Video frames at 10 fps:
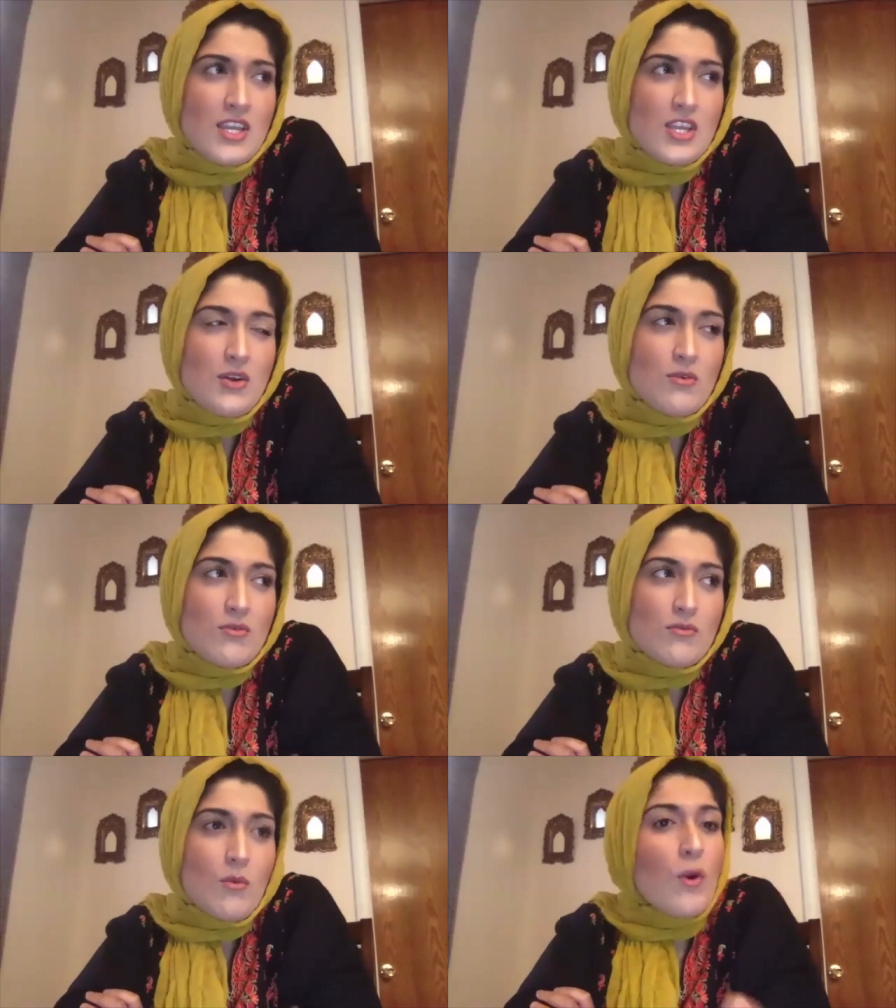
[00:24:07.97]
you know,
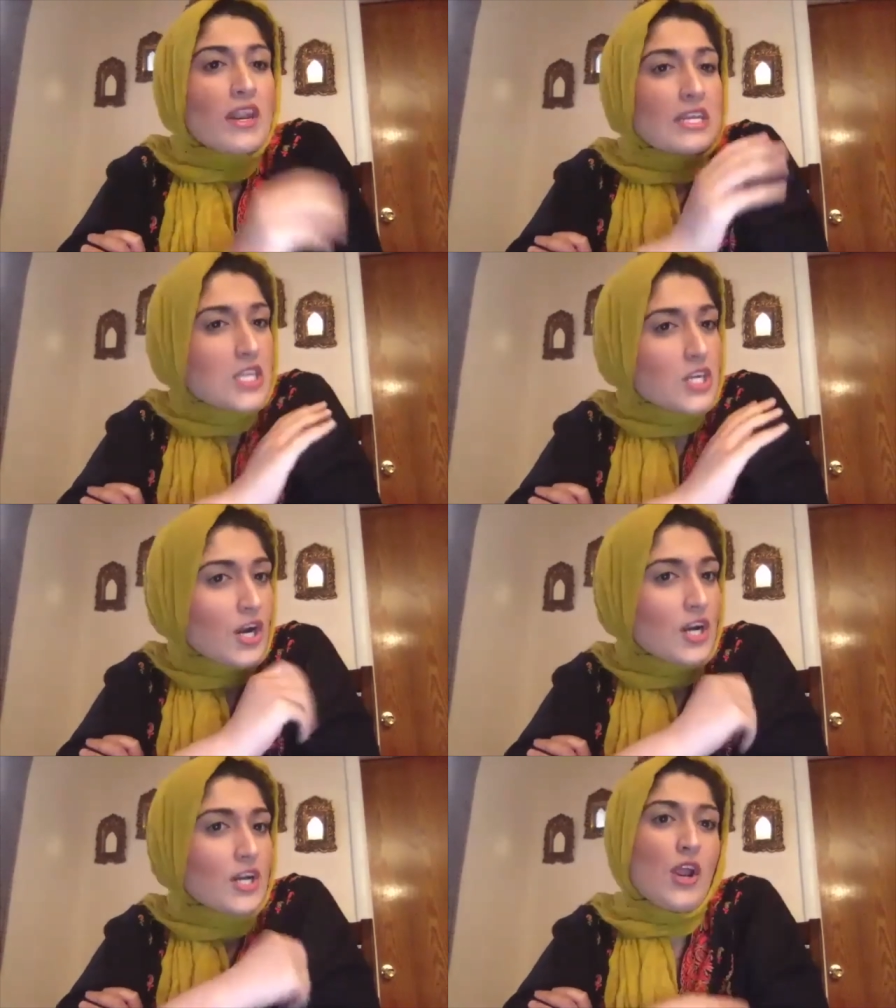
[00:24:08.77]
what has
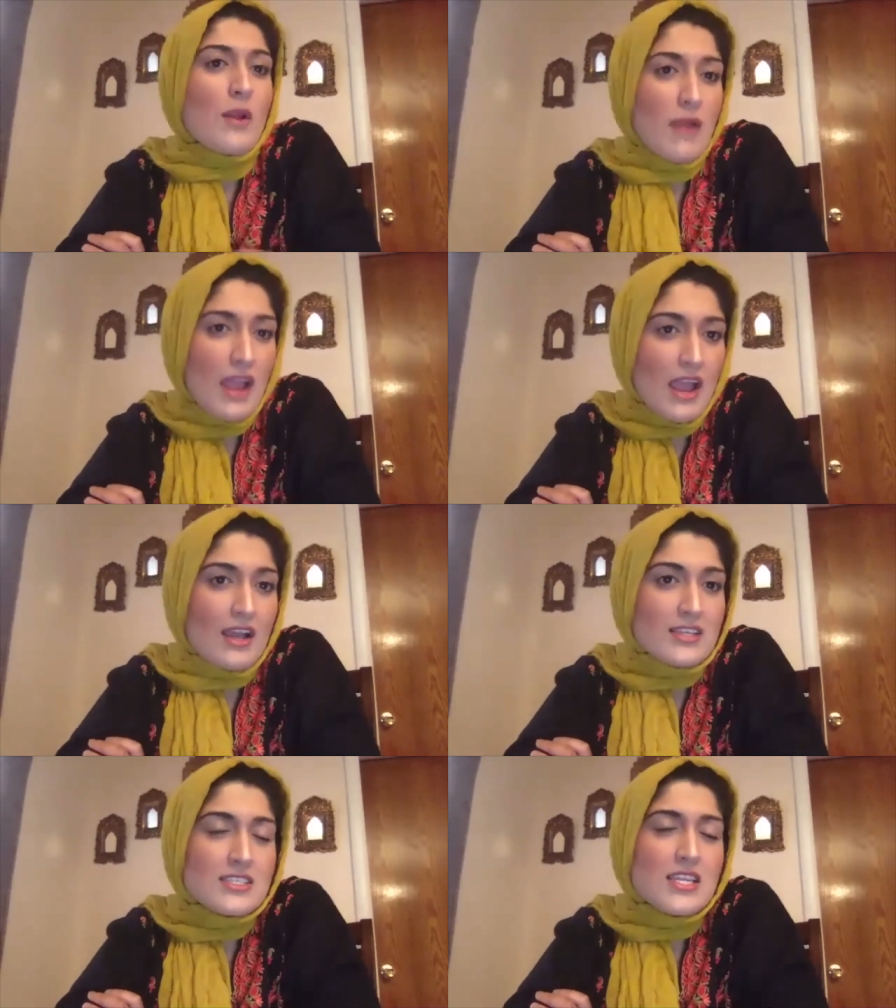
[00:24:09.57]
occurred in our
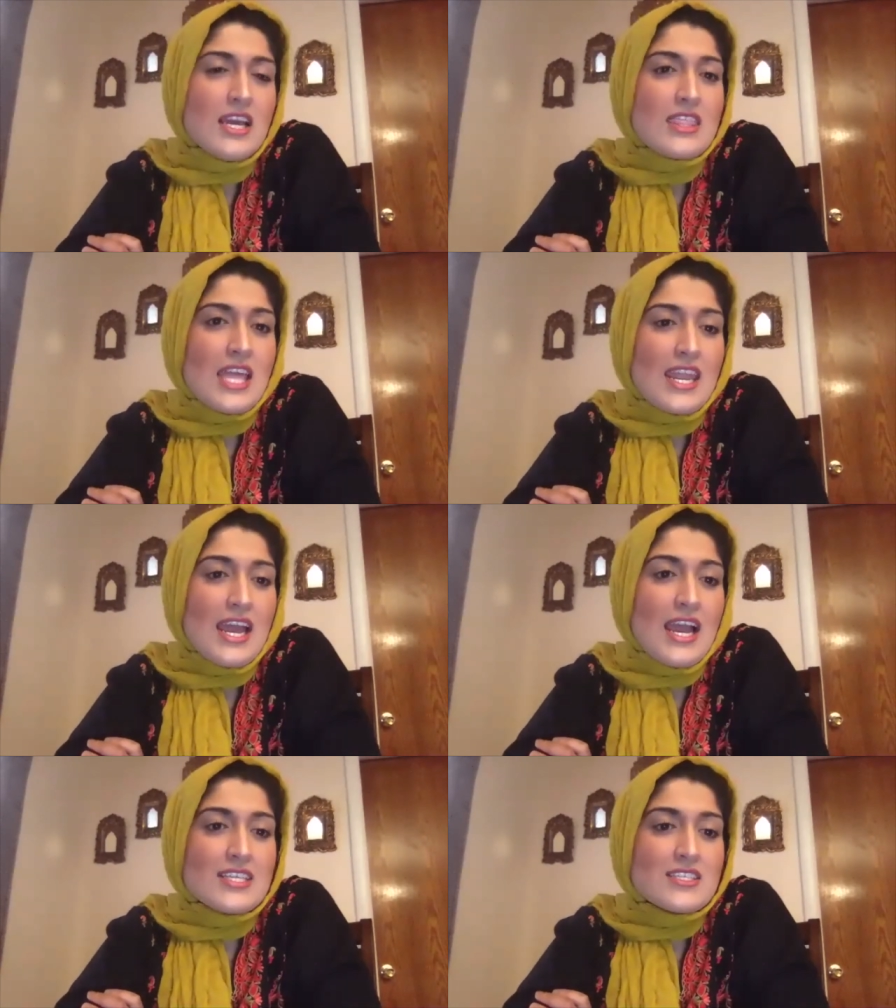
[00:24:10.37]
past that
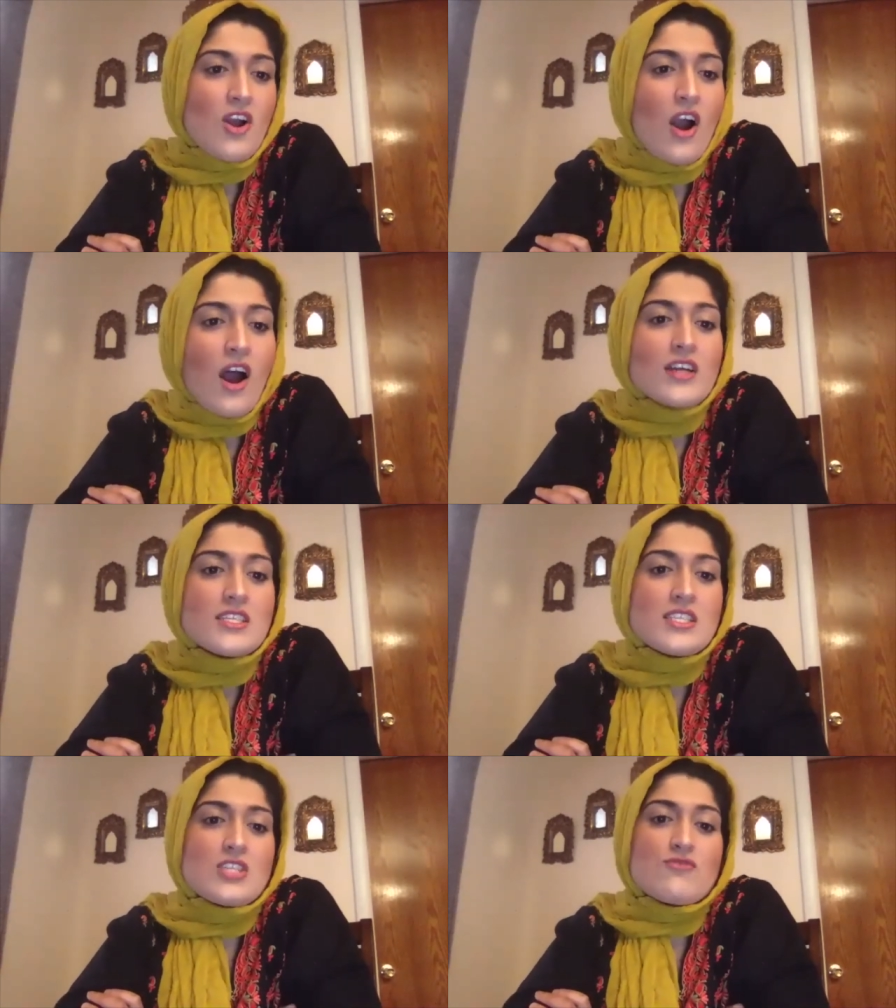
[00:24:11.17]
has caused
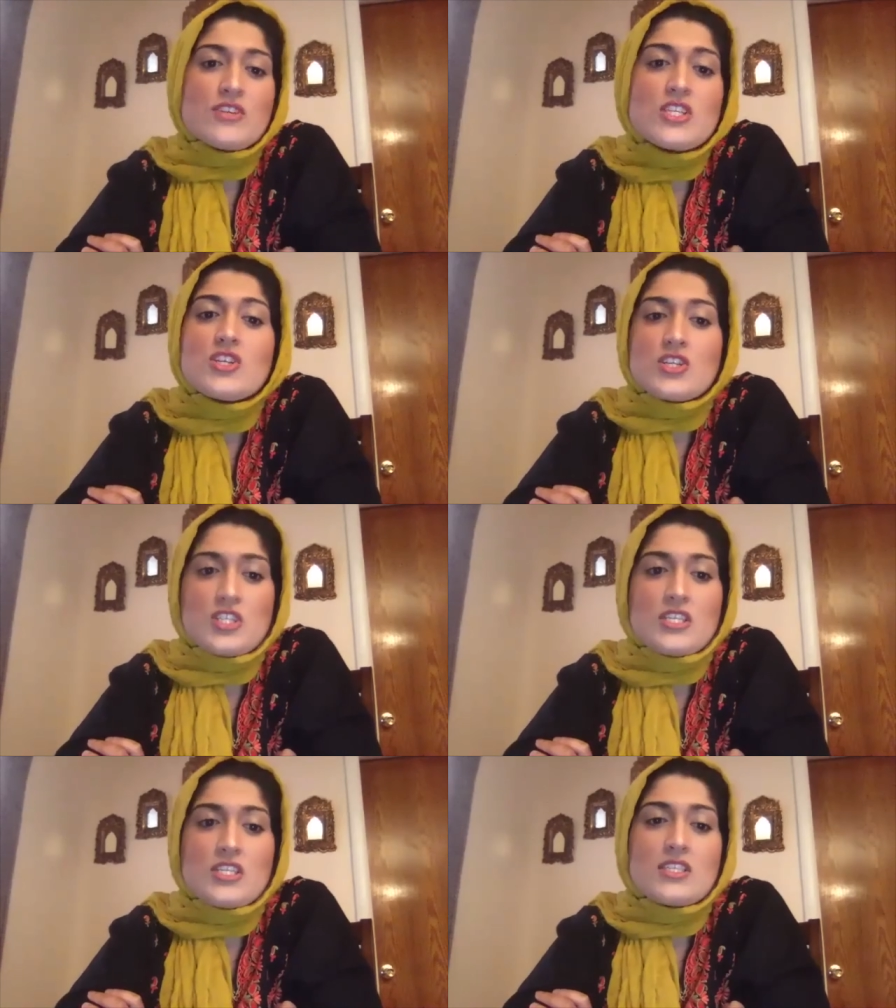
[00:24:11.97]
this
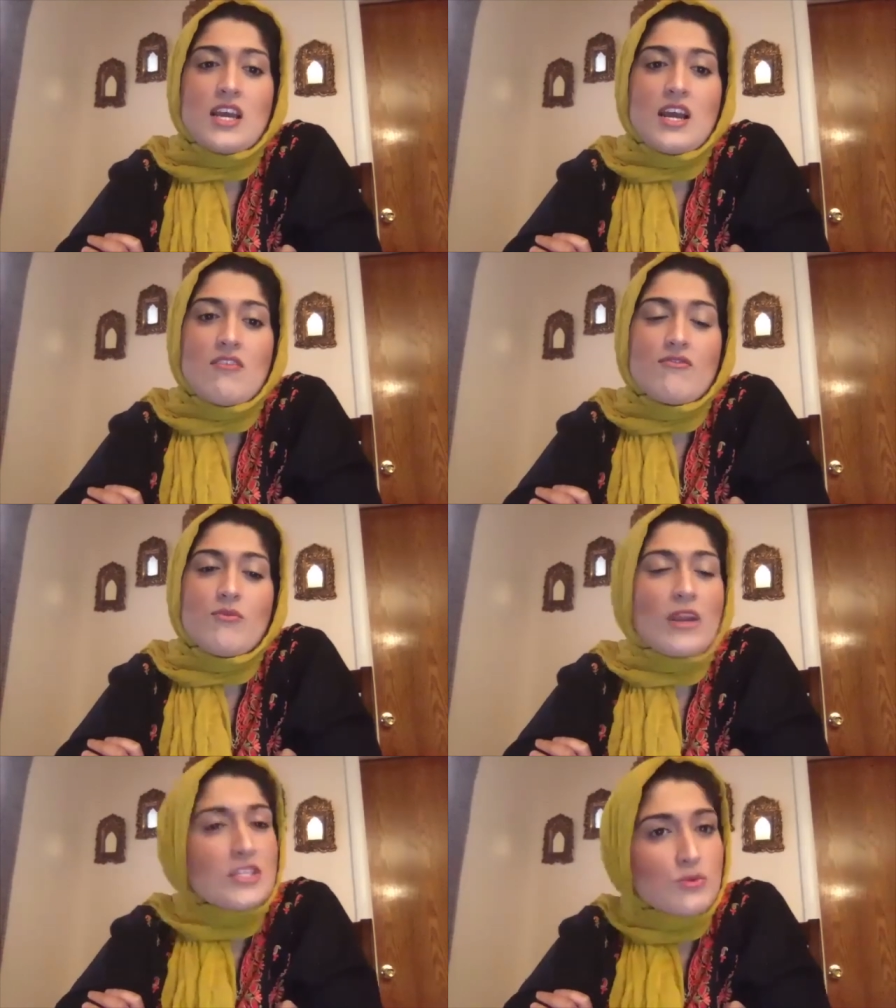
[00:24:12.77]
resurgence of
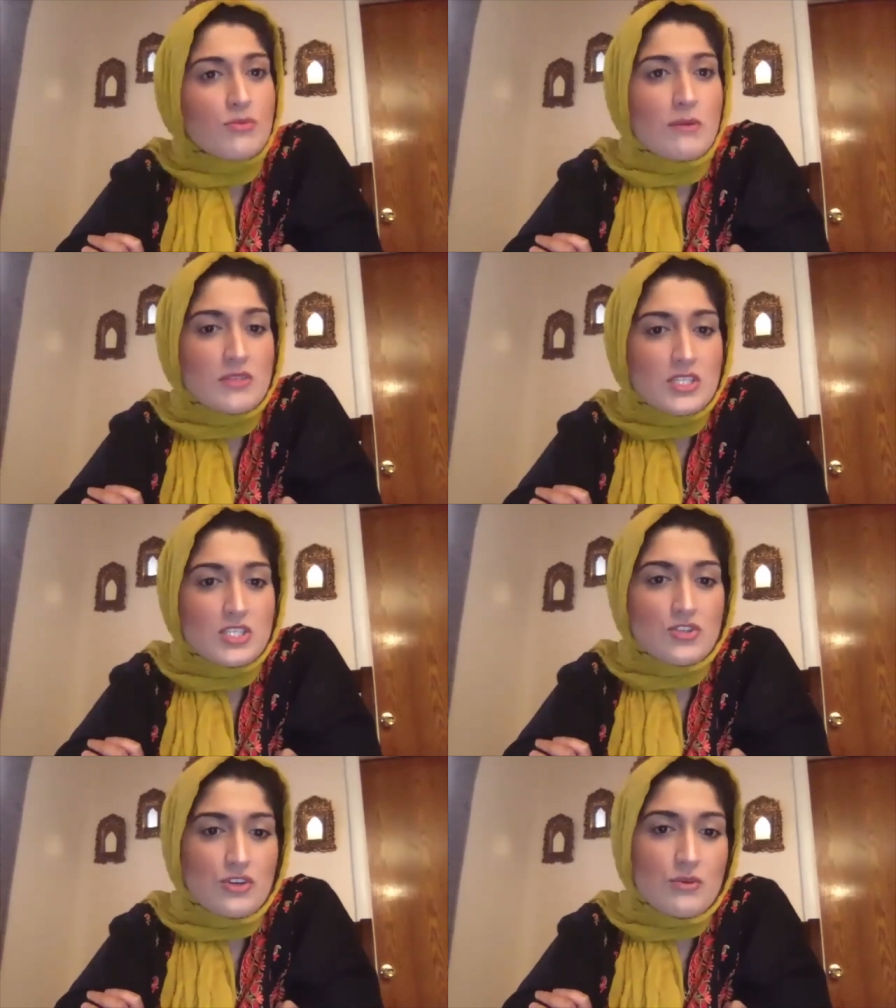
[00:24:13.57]
white
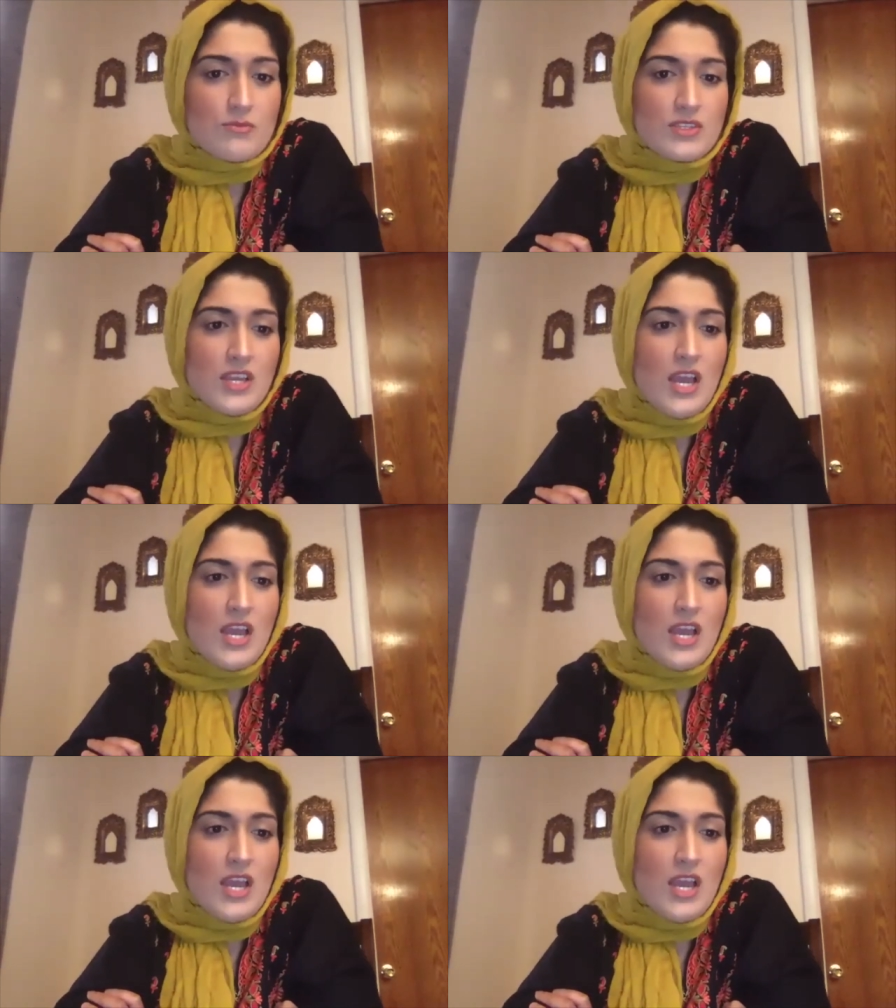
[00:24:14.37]
supremacist groups?